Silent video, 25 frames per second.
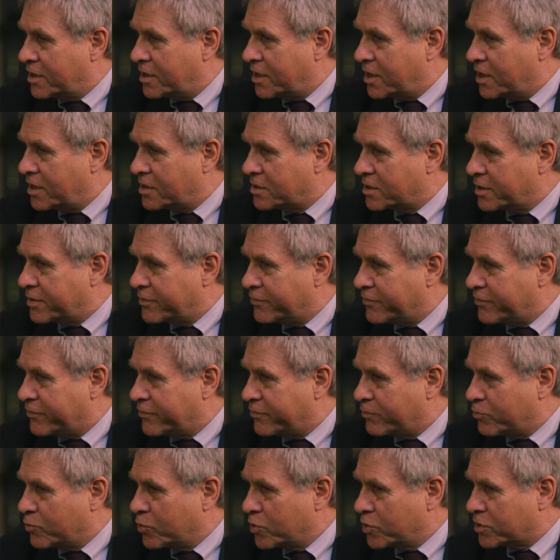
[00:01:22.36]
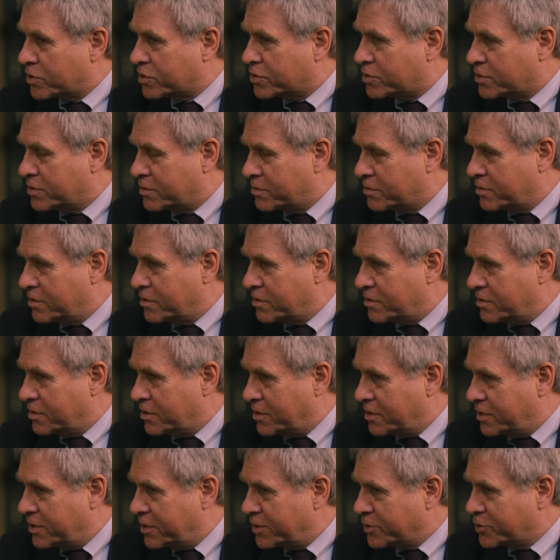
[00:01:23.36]
and I've worked
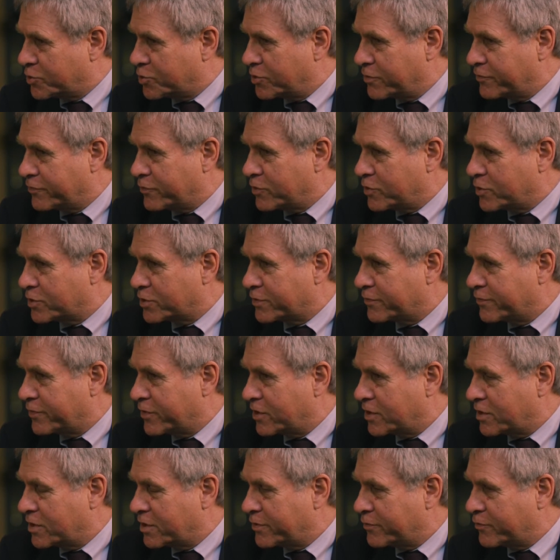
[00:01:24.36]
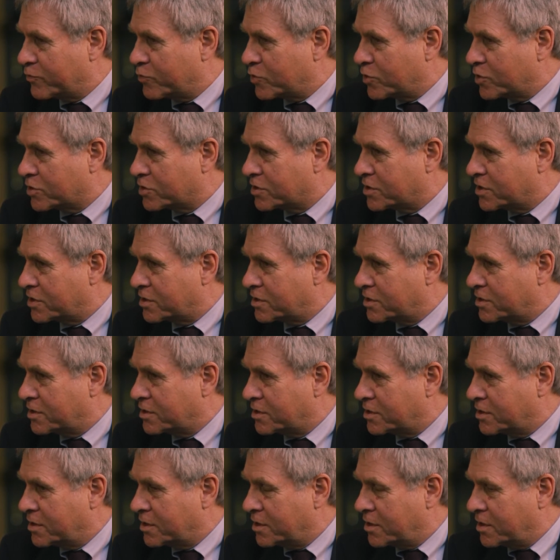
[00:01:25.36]
in the history of philosophy, and I've worked in
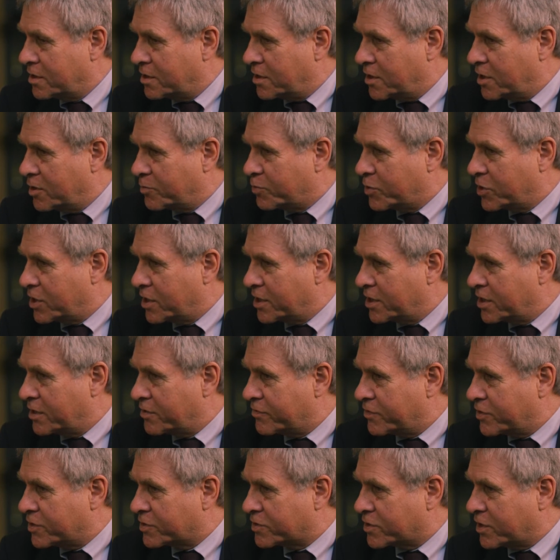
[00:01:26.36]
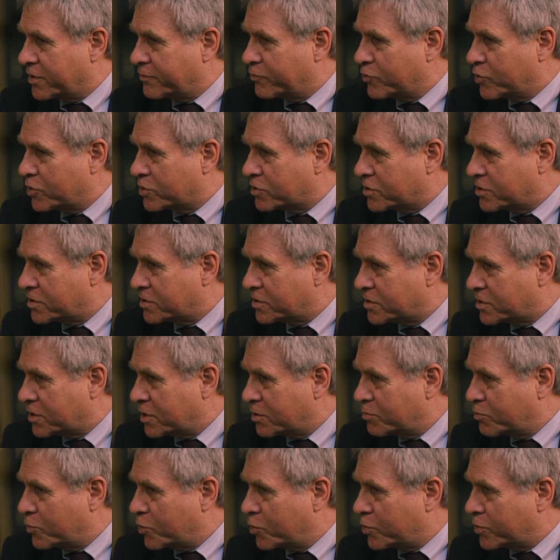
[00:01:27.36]
applied ethics, I've worked on
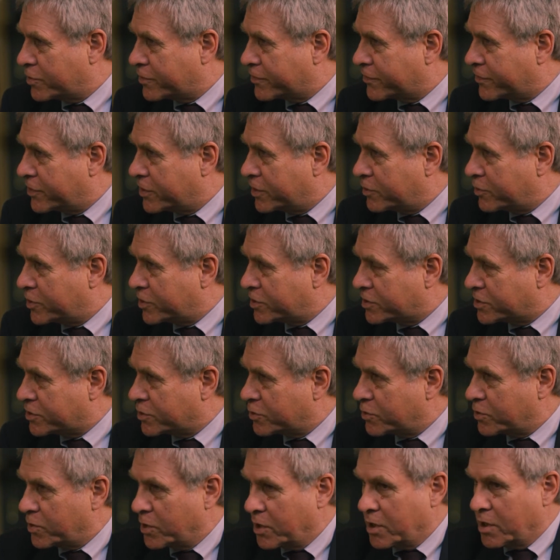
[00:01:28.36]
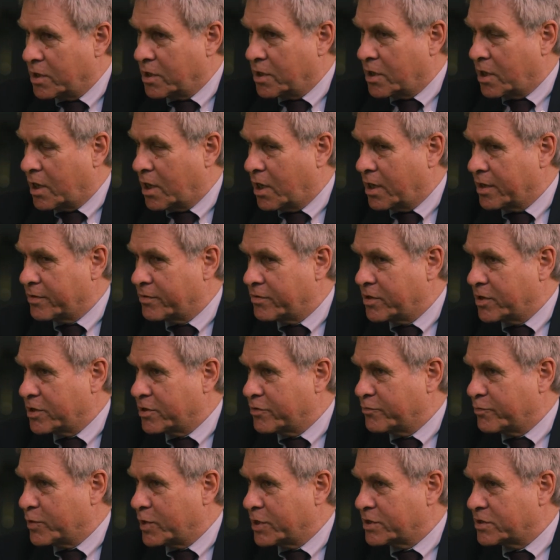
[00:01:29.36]
some moral theory. So I think
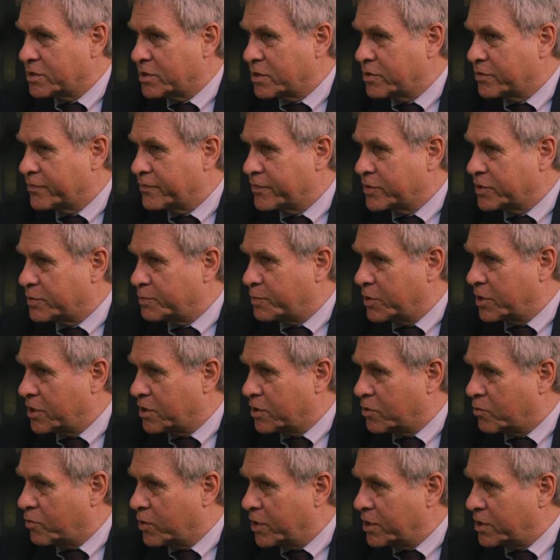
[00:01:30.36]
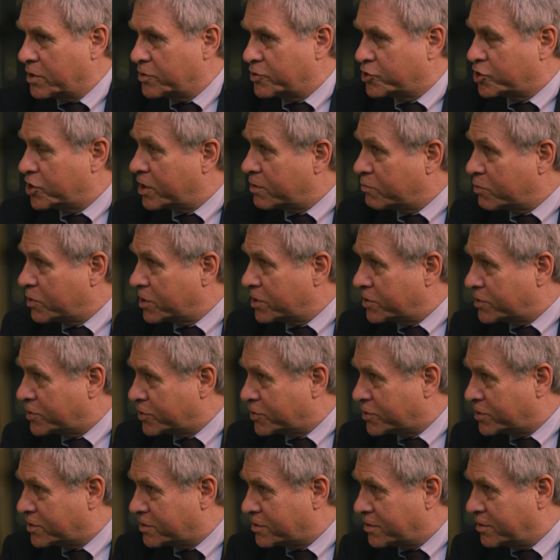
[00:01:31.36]
of myself as being quite a
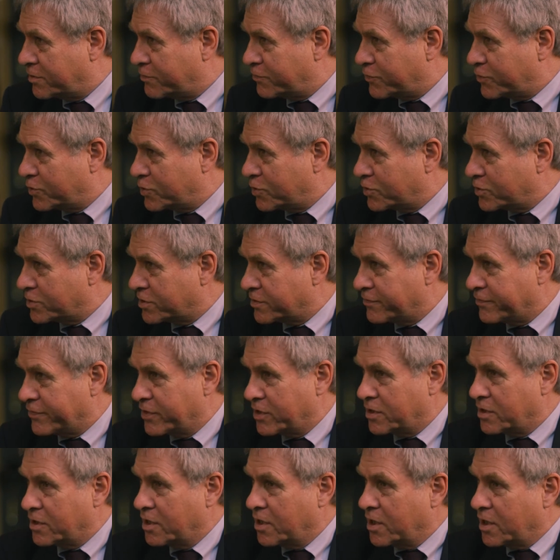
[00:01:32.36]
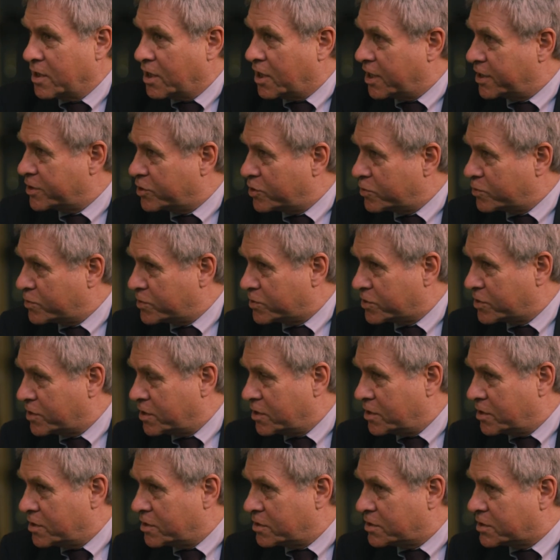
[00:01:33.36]
generalist in philosophy. I don't
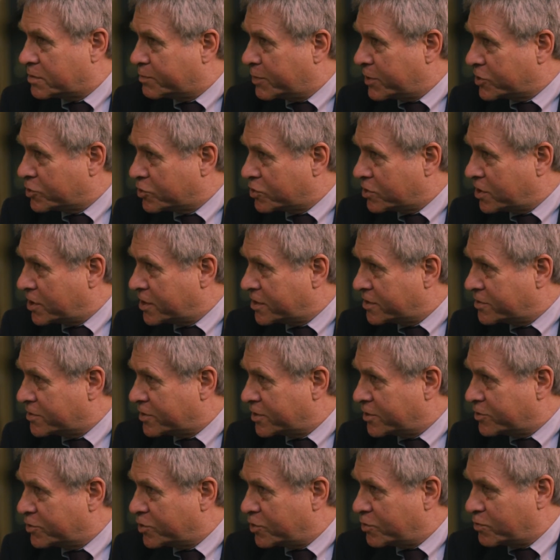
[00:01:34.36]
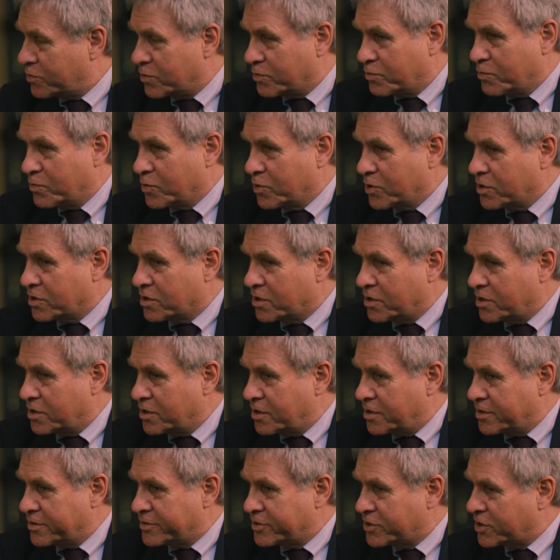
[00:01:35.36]
specialize, I don't work in
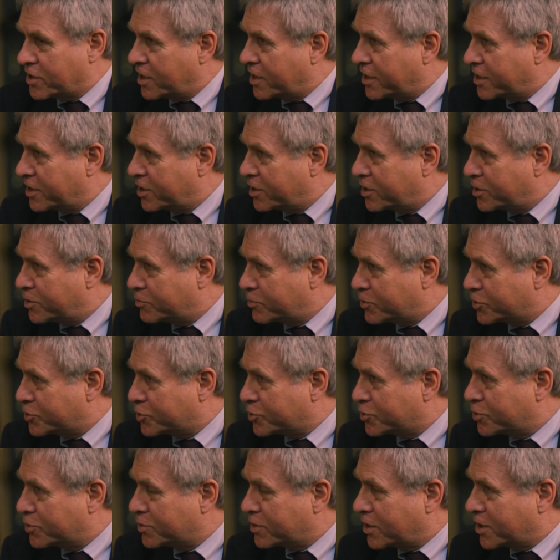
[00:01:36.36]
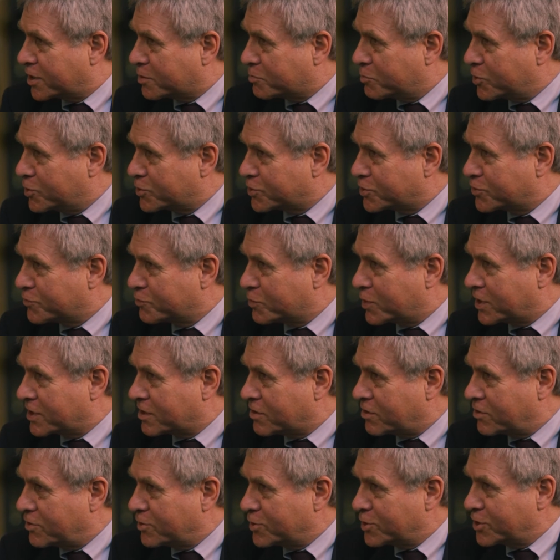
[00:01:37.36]
a tiny literature like most of my
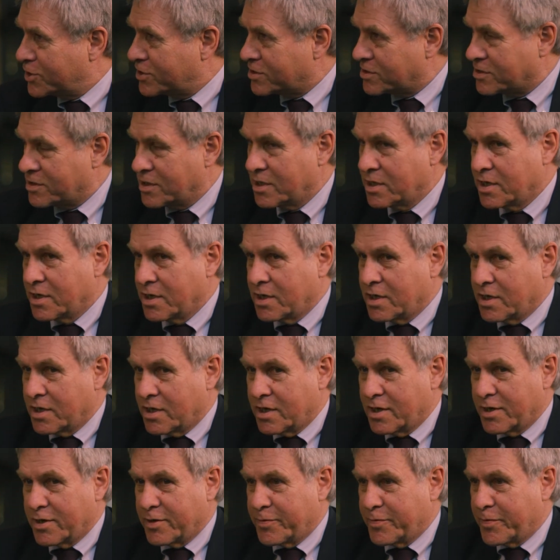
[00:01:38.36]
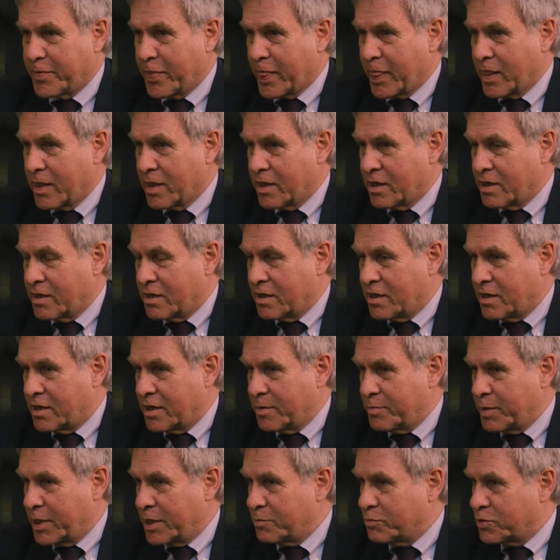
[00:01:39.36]
colleagues.
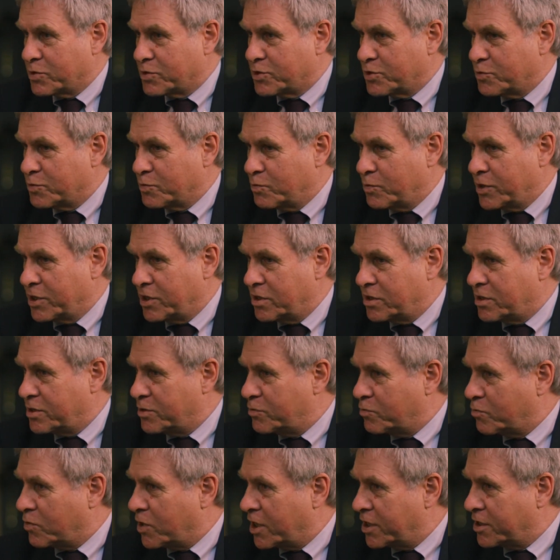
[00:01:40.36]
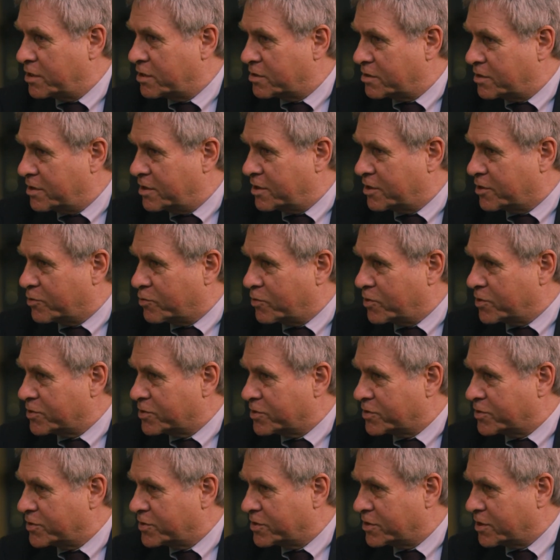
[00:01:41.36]
I'm able to read and write
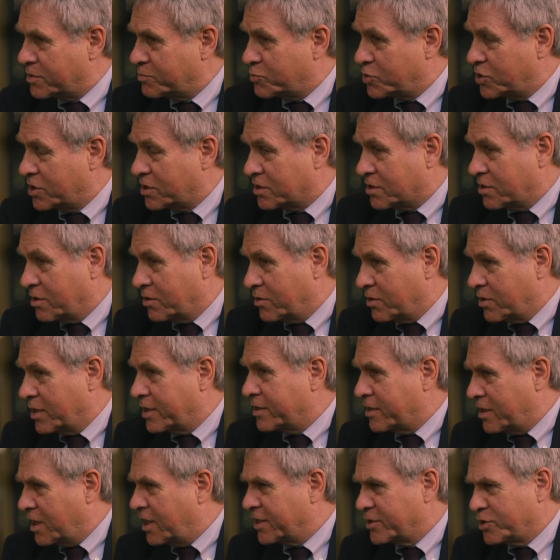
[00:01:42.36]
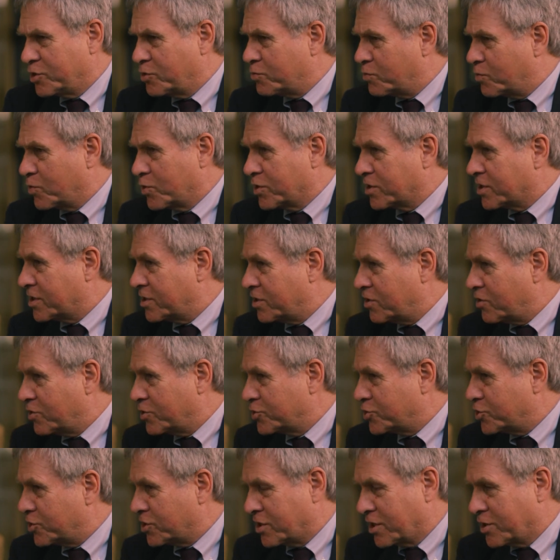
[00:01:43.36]
across the subject. I don't work in
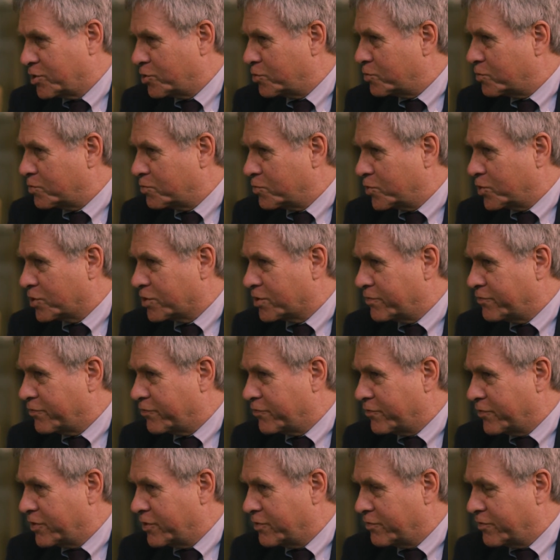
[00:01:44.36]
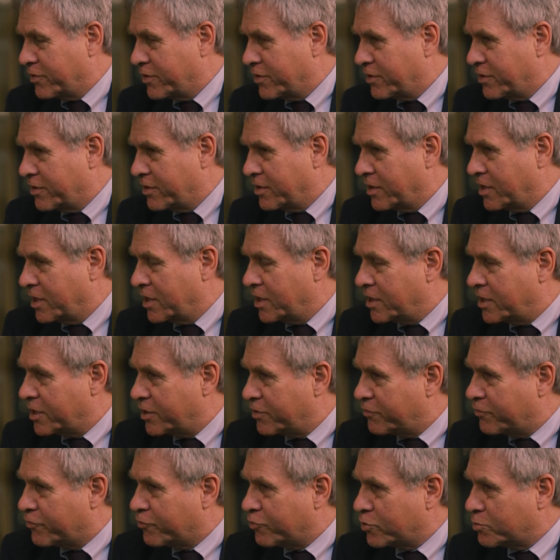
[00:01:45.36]
logic, I don't work
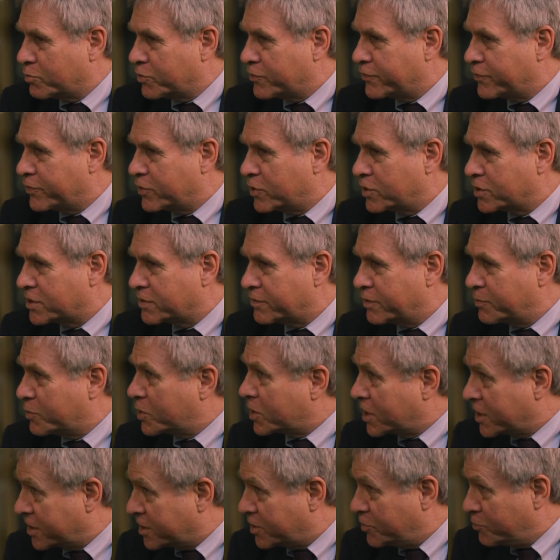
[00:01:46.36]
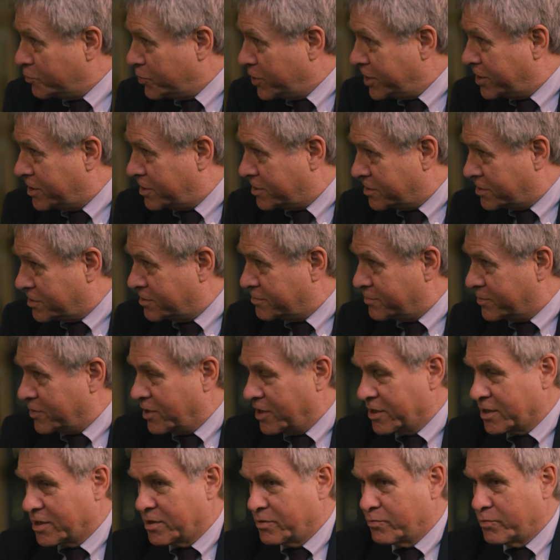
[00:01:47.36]
in formal philosophy, but I can read it.
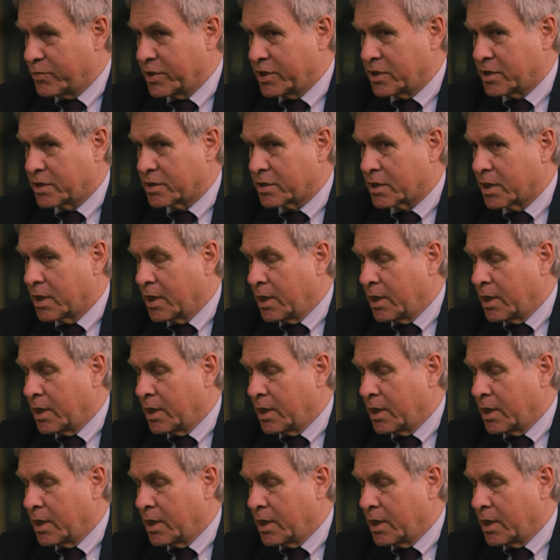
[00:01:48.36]
I can read it.